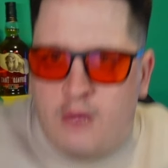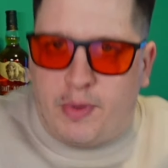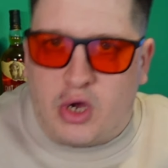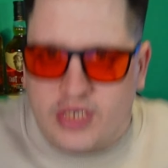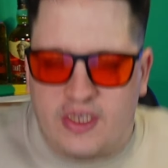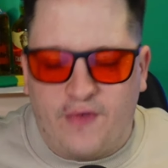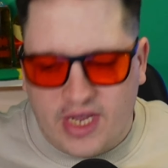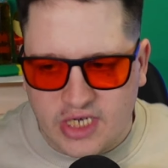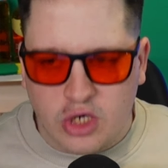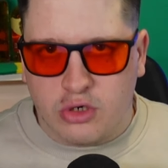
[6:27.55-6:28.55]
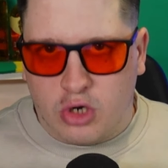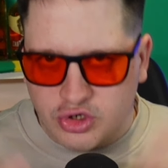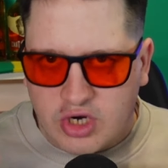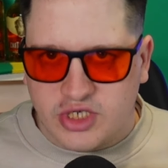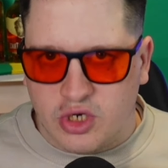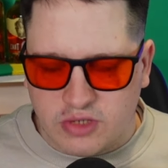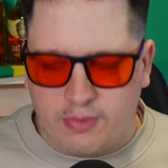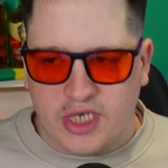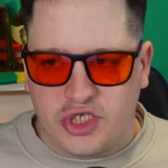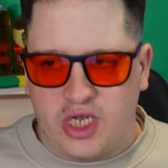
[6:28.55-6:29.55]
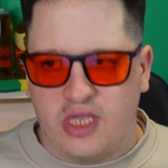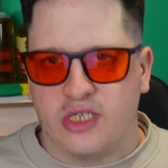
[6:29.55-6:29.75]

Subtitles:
because if he is in contract talks with PSG,